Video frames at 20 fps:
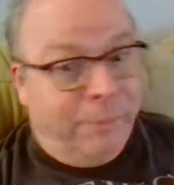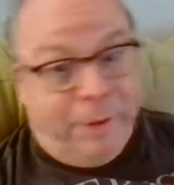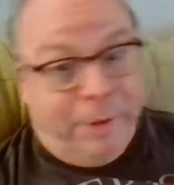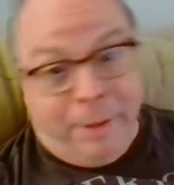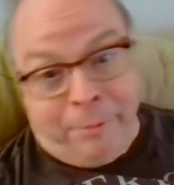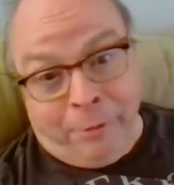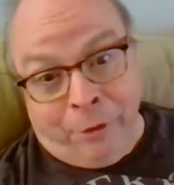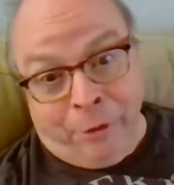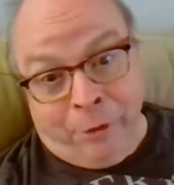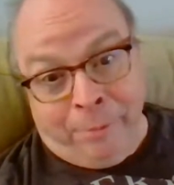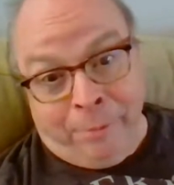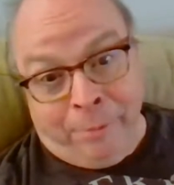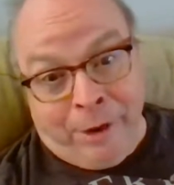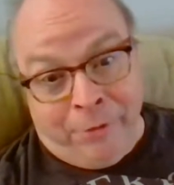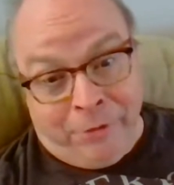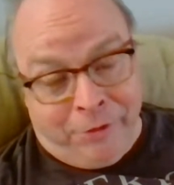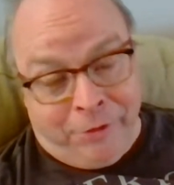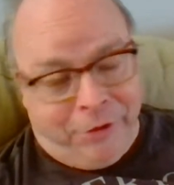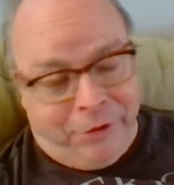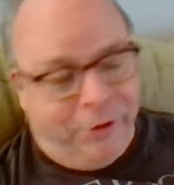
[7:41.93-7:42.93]
Pepper or
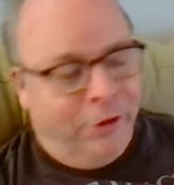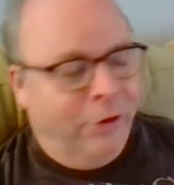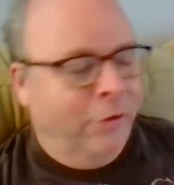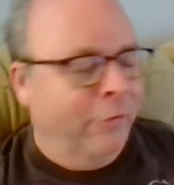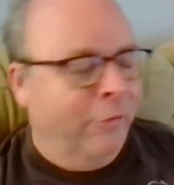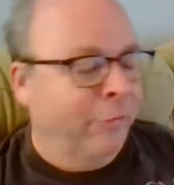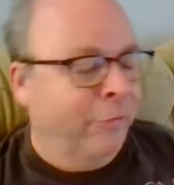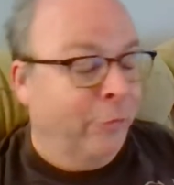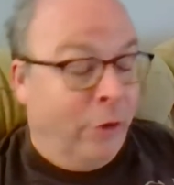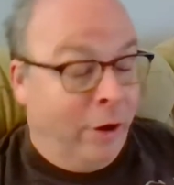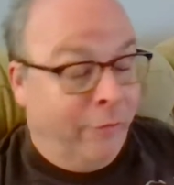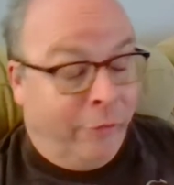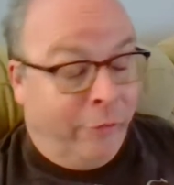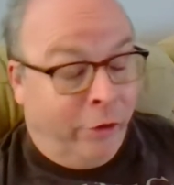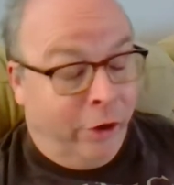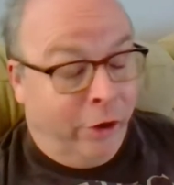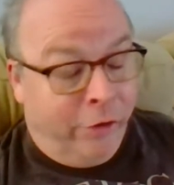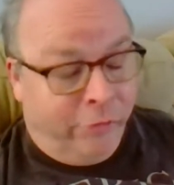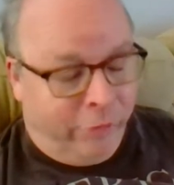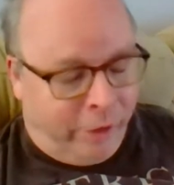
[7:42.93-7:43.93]
Mountain Dew
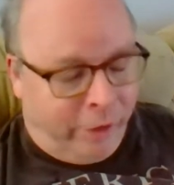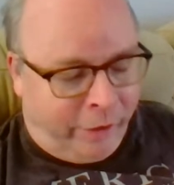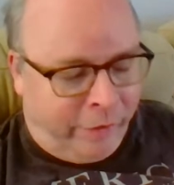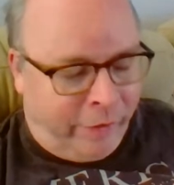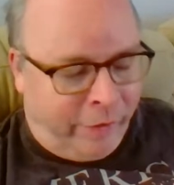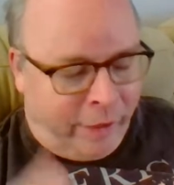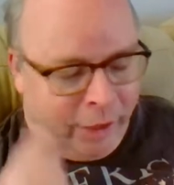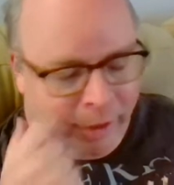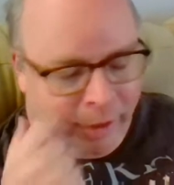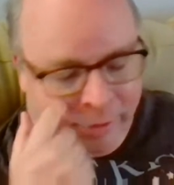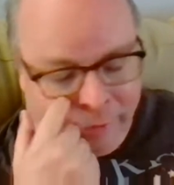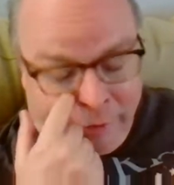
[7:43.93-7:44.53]
forever. I drank that.